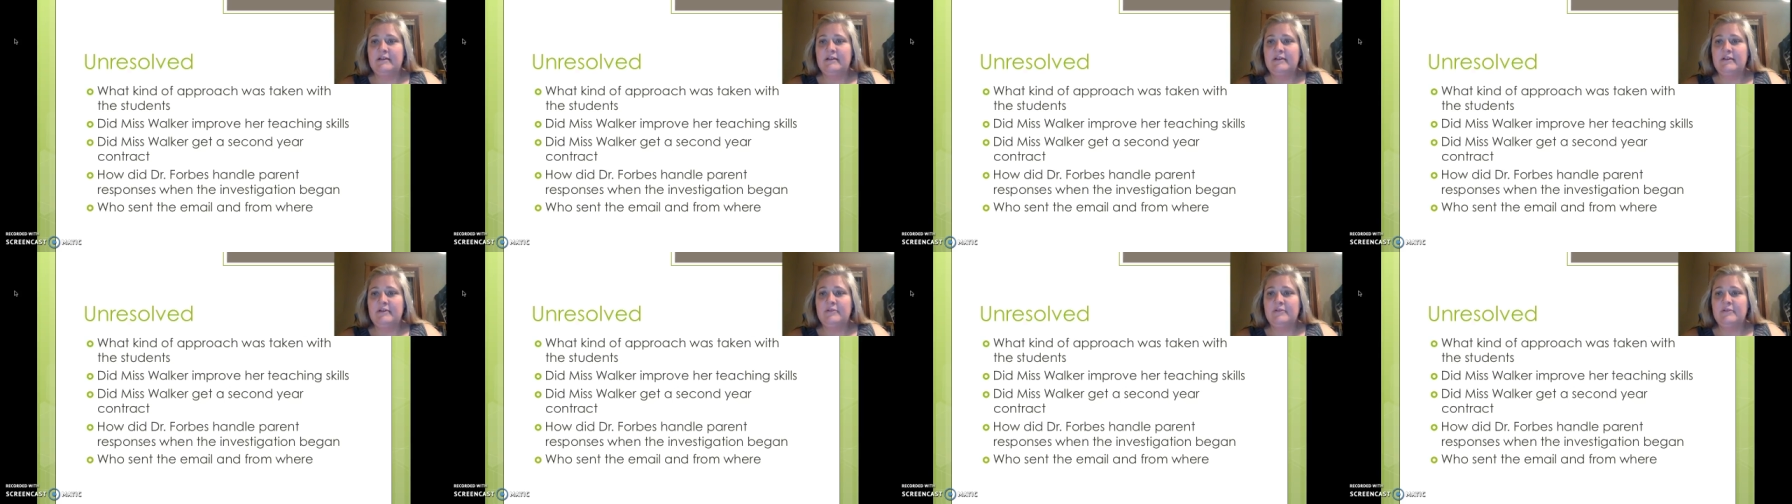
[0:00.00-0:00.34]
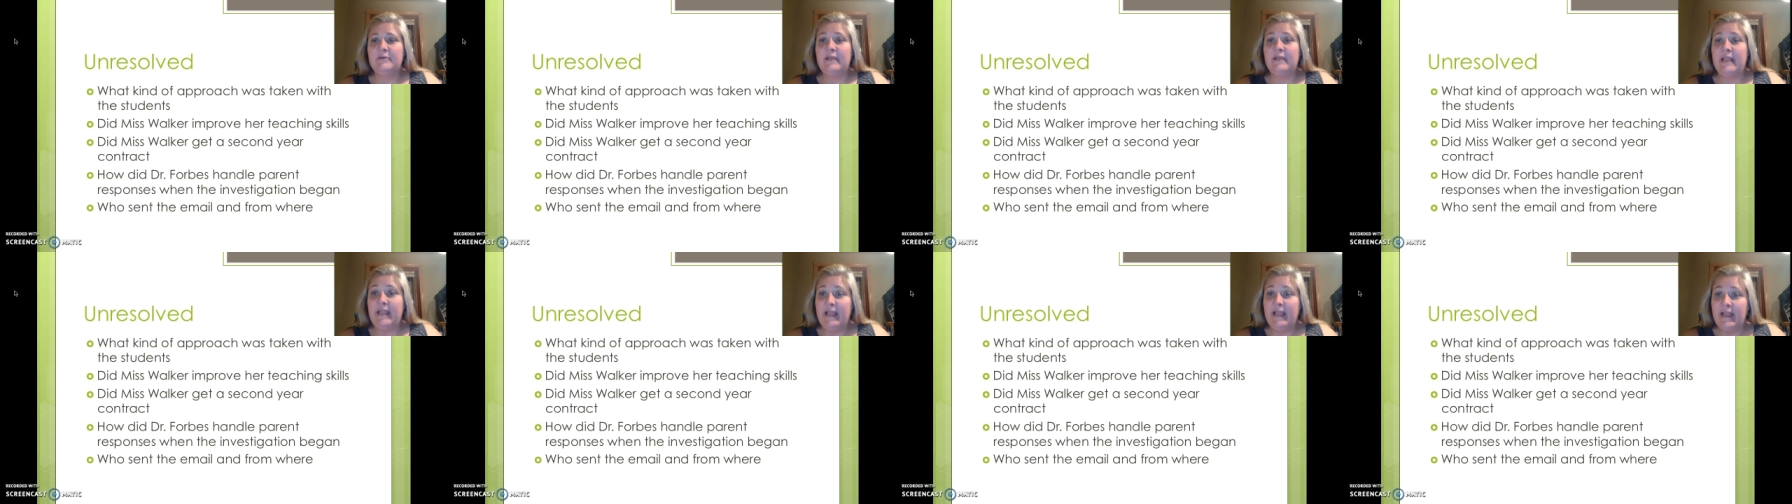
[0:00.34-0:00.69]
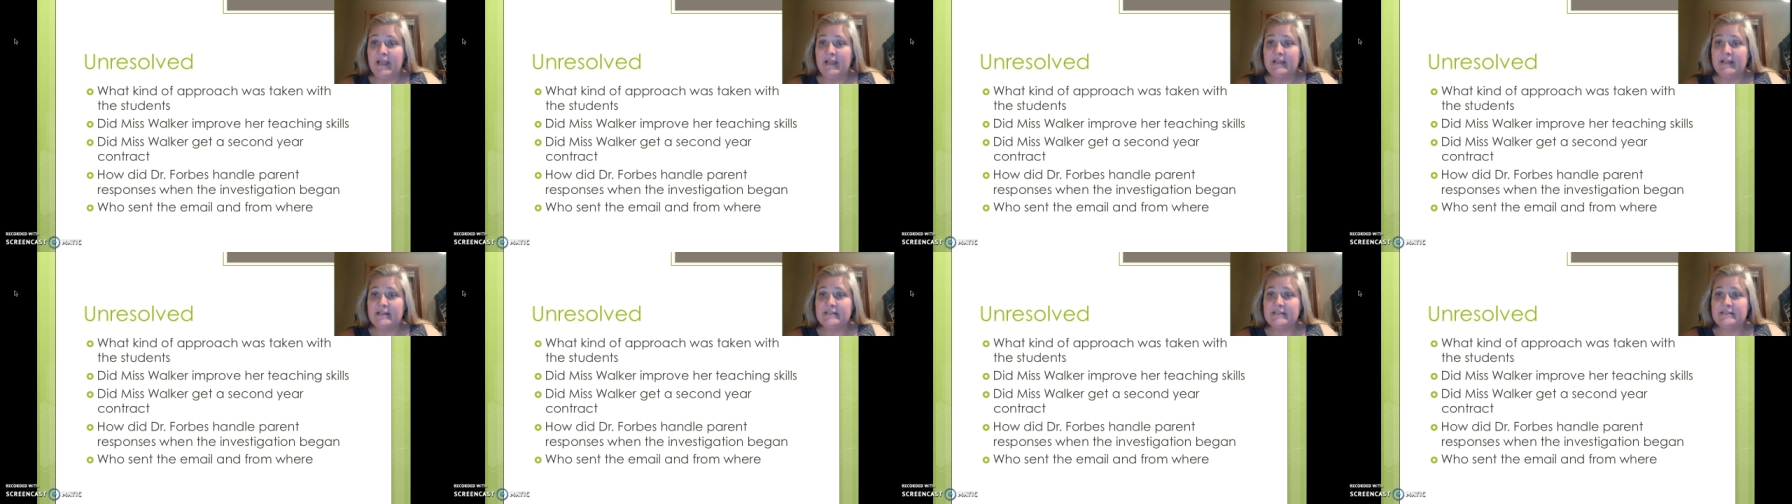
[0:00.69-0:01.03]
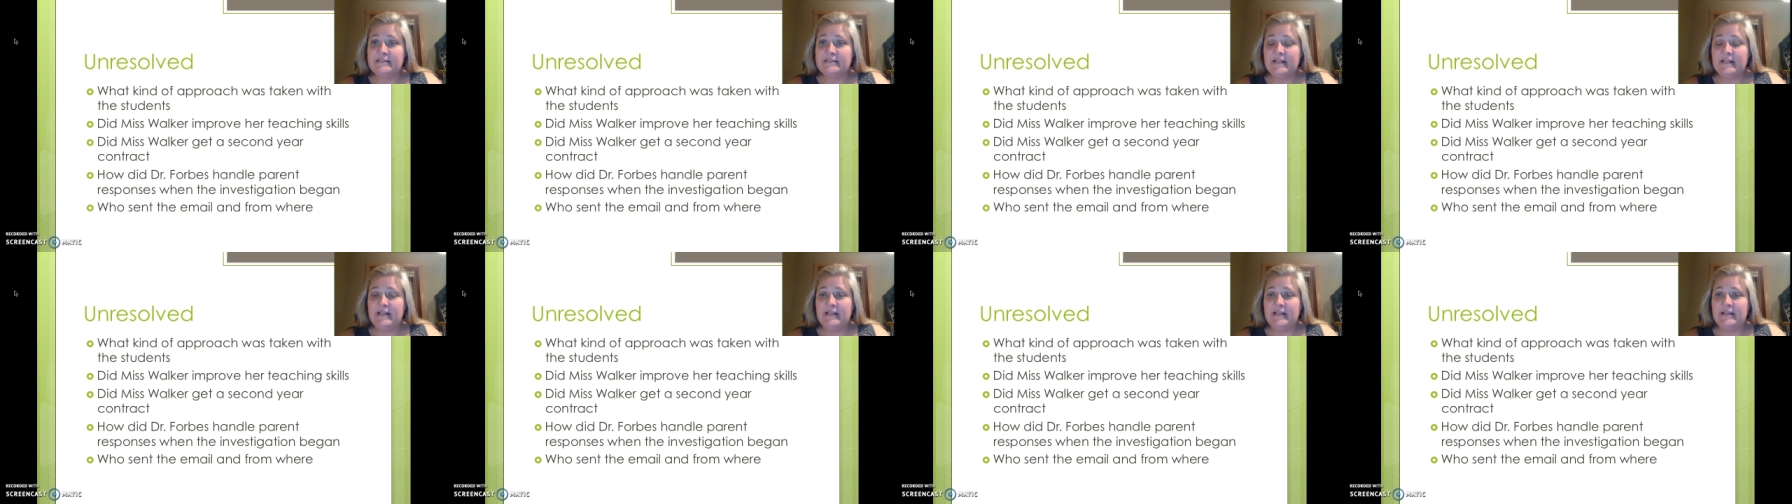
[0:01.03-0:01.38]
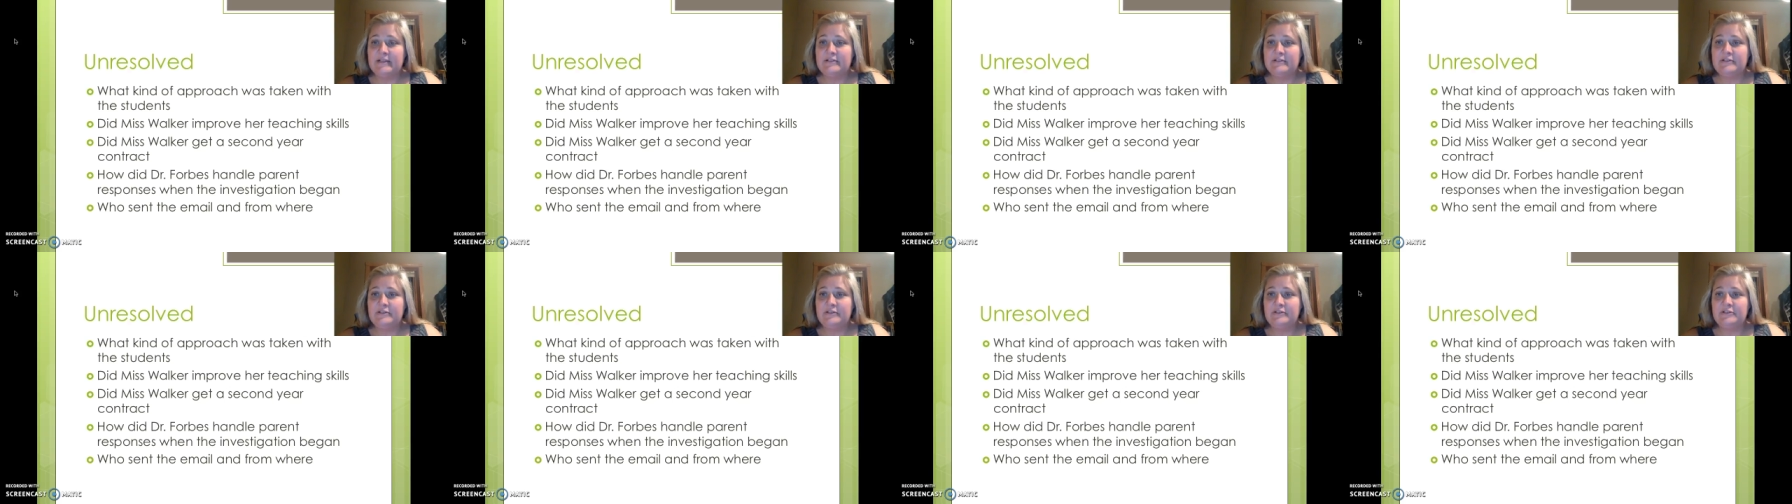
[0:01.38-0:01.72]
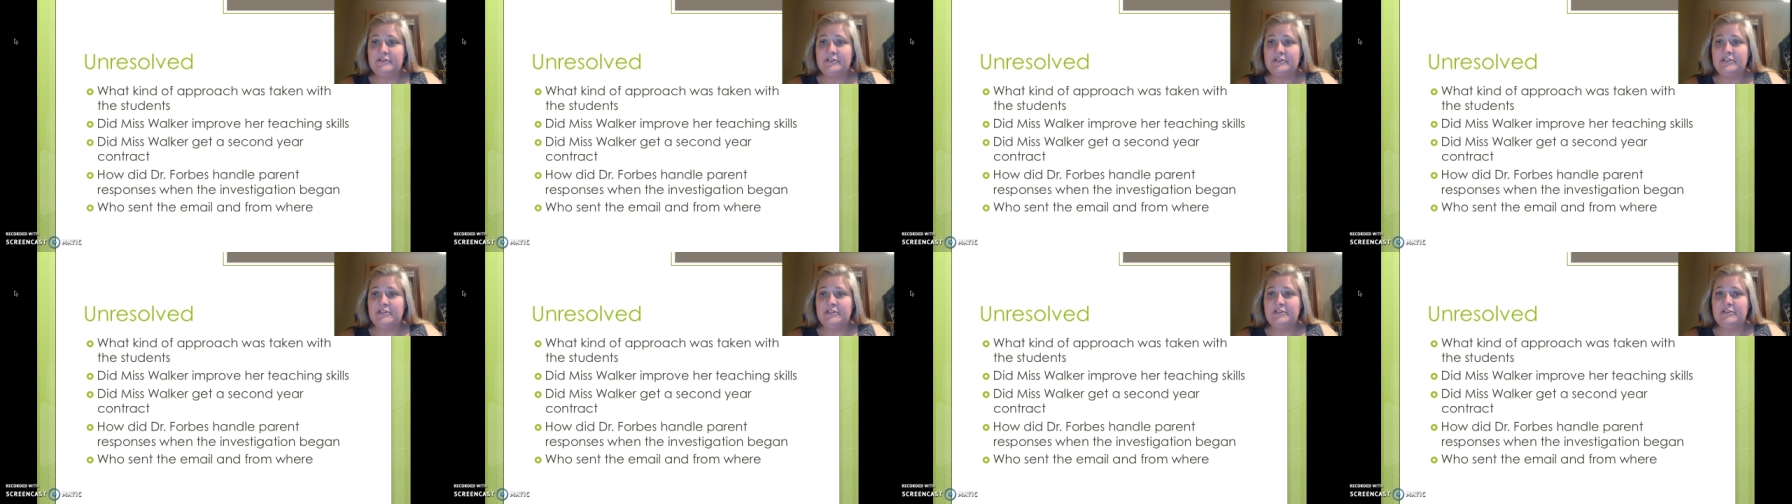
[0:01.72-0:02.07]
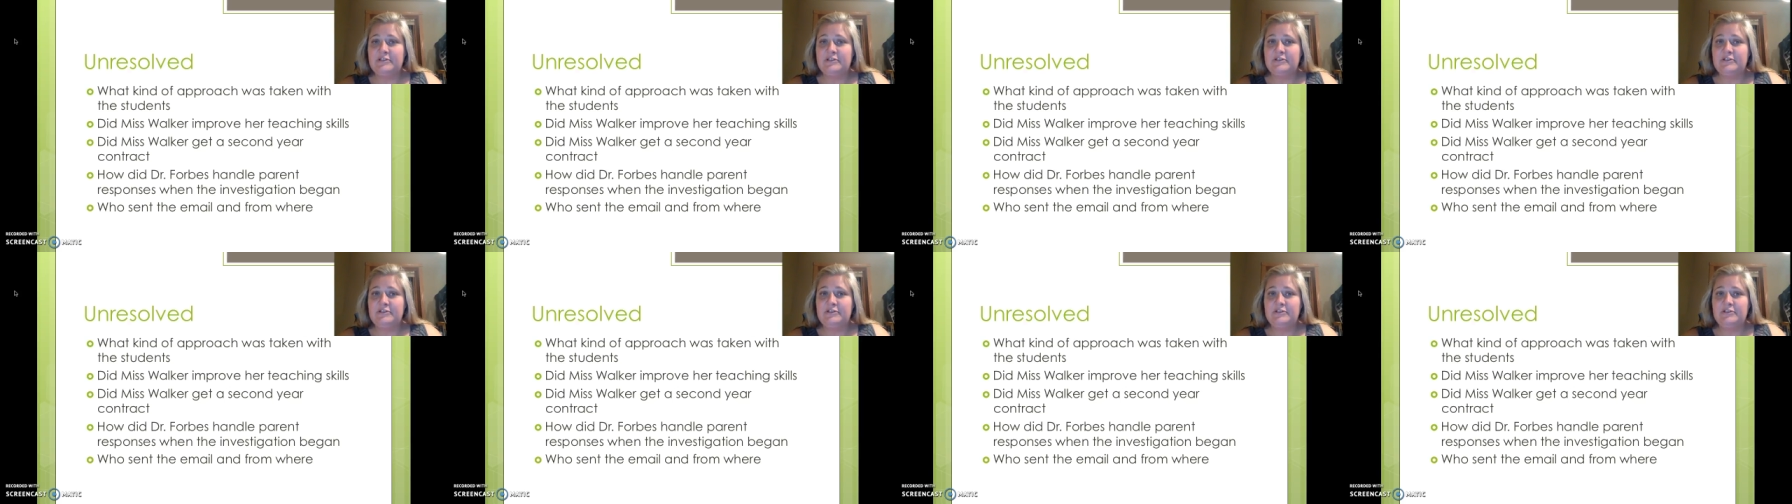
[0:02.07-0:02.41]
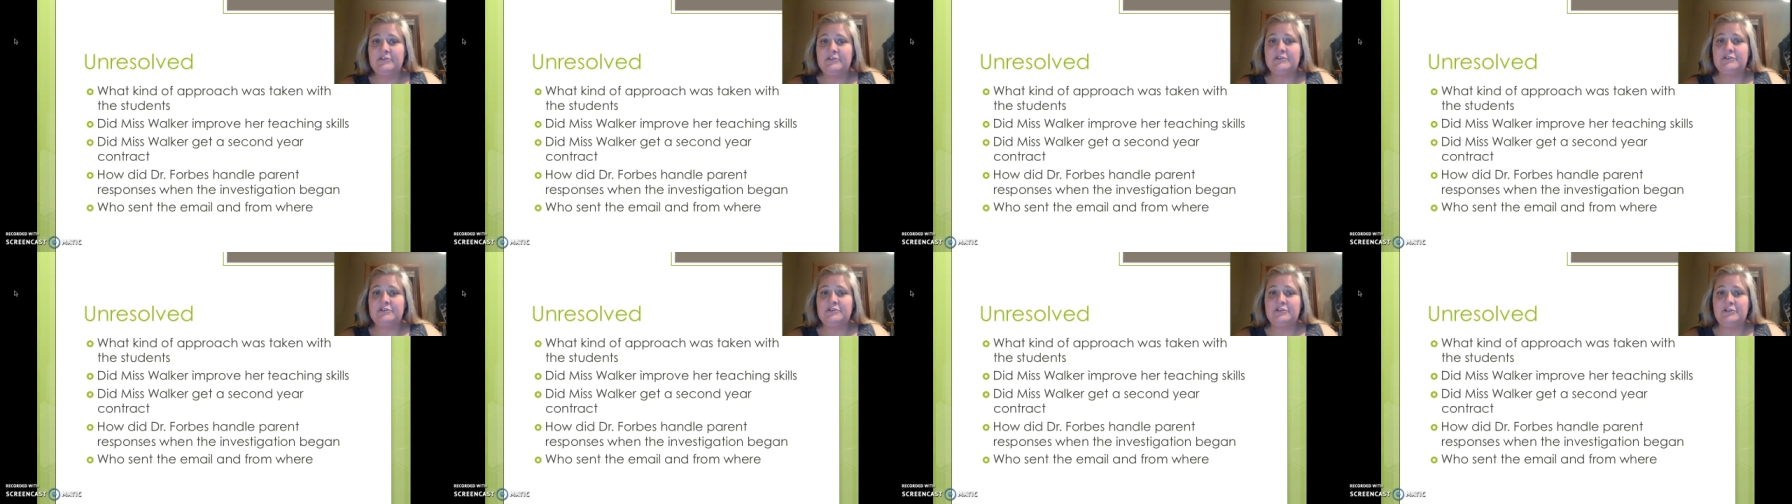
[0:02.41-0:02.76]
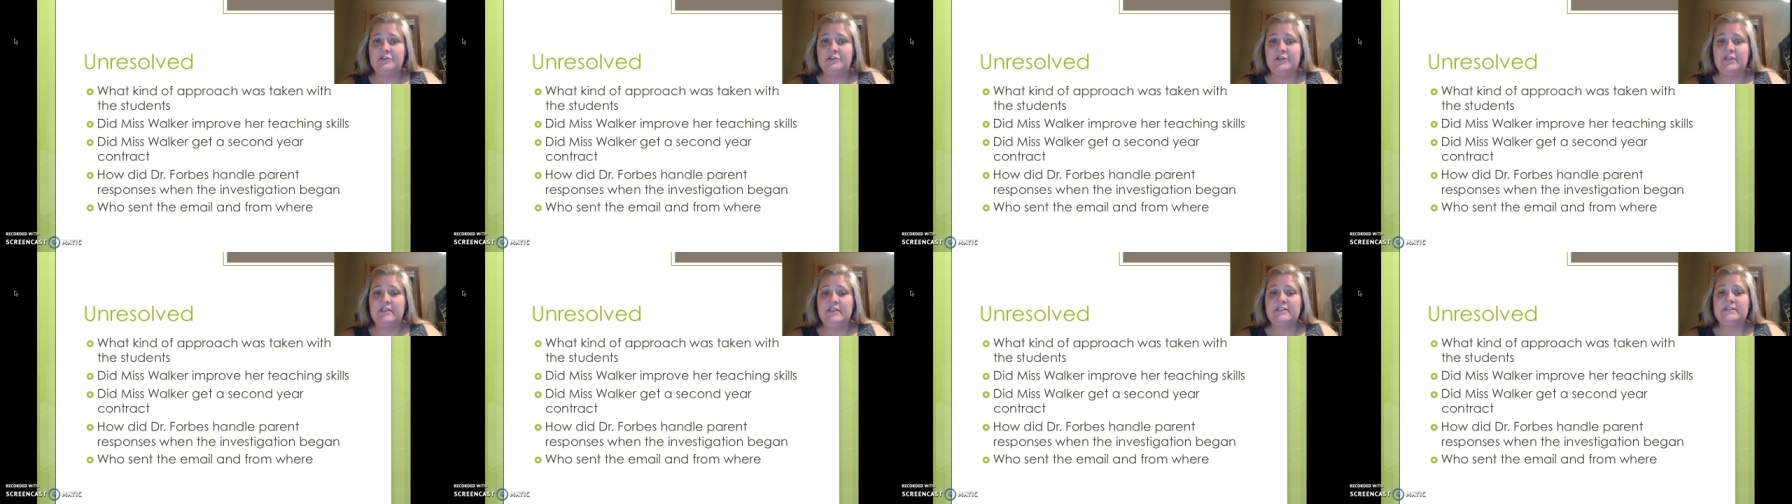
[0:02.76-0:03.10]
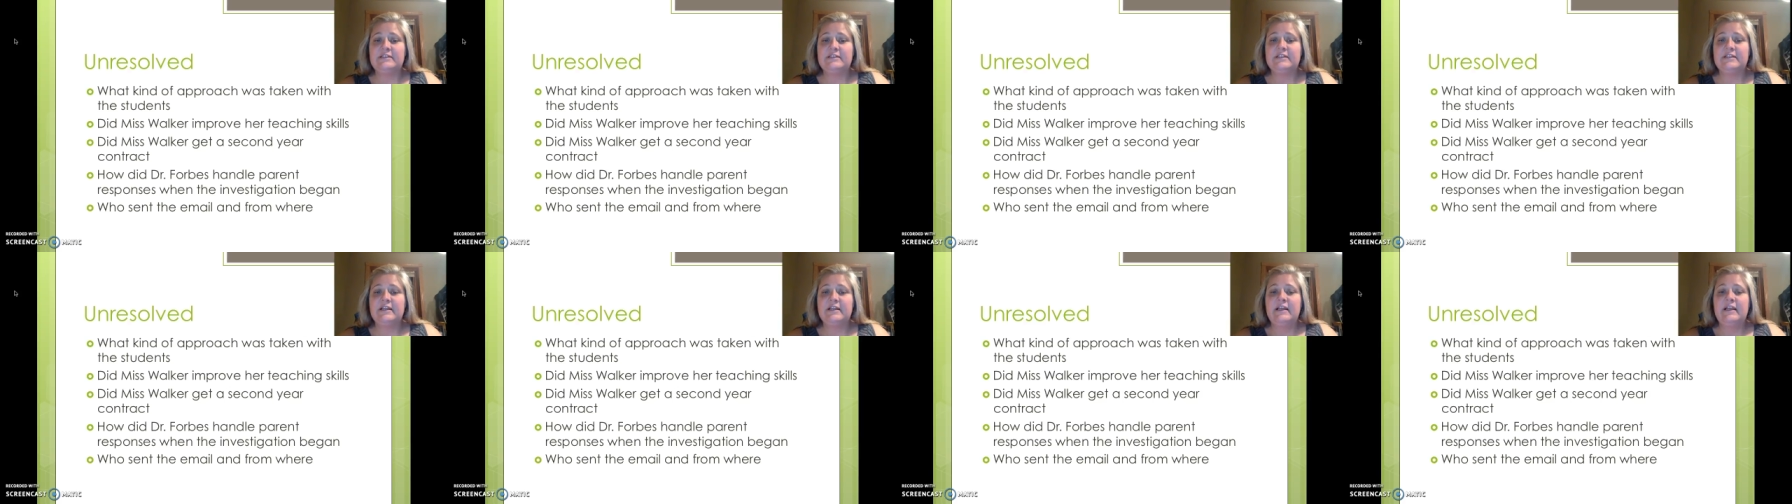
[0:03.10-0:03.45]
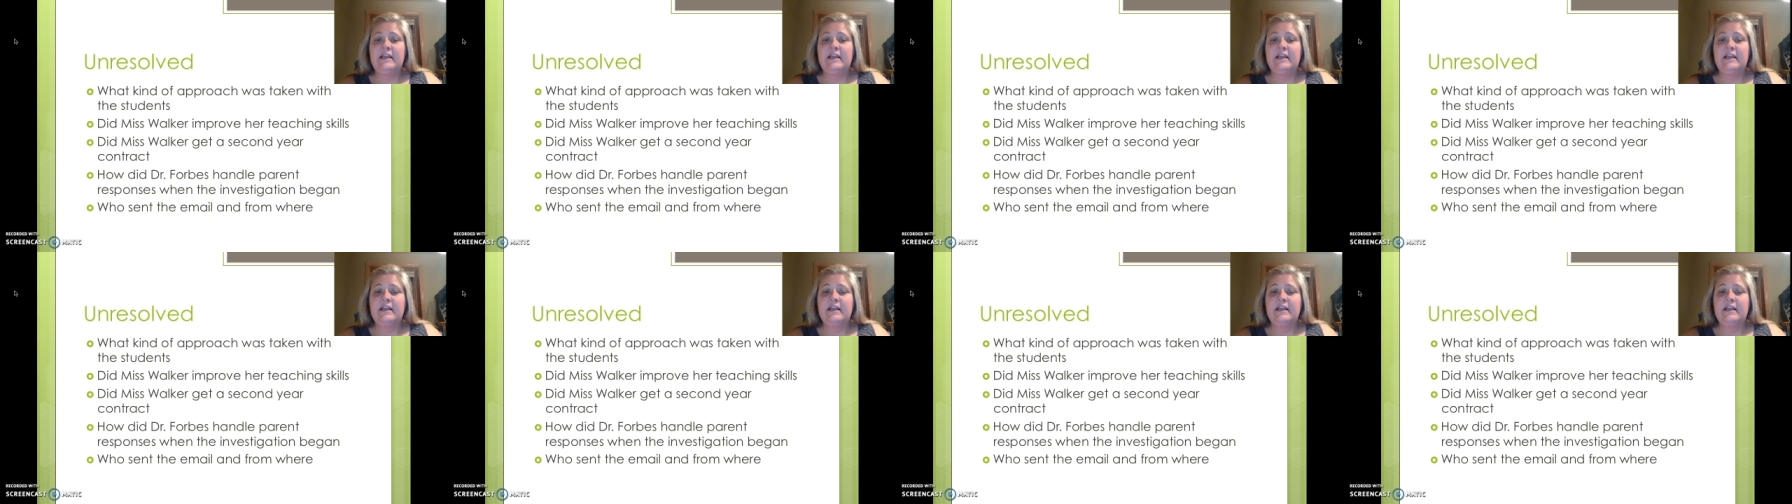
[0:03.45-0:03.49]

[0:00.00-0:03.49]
reacts to their students,